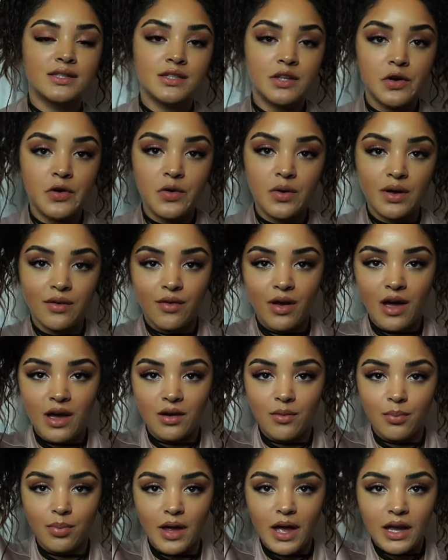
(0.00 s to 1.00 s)
So if I
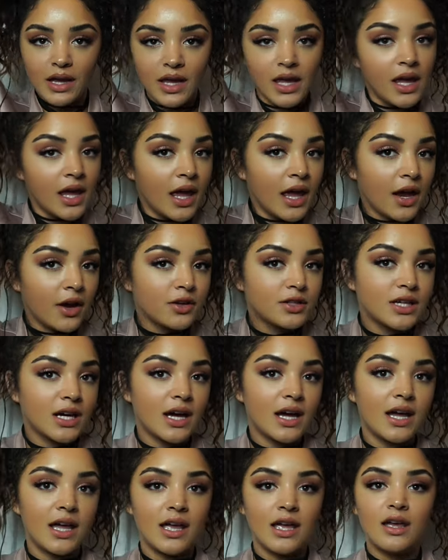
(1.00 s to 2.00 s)
had a black hair
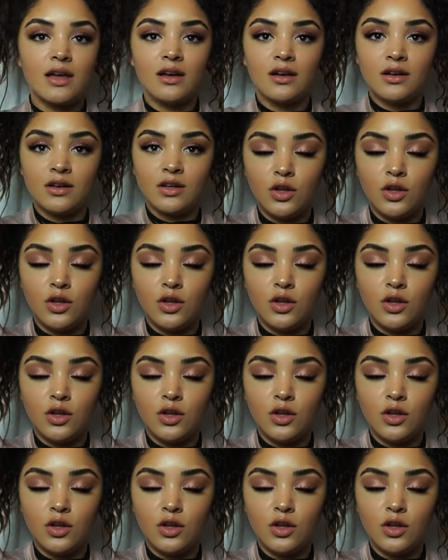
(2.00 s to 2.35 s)
tie,